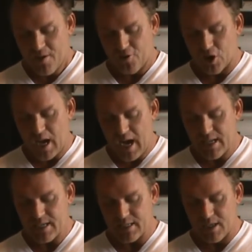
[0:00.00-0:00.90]
For God
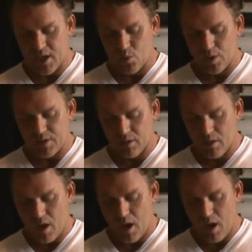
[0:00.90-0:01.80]
has done what the
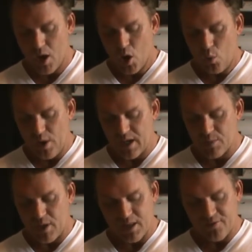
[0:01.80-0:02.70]
law,
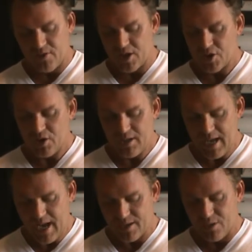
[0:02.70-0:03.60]
weakened by the flesh, could
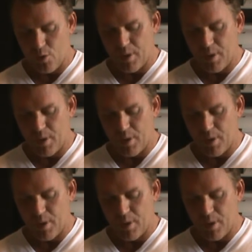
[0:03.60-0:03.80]
not do.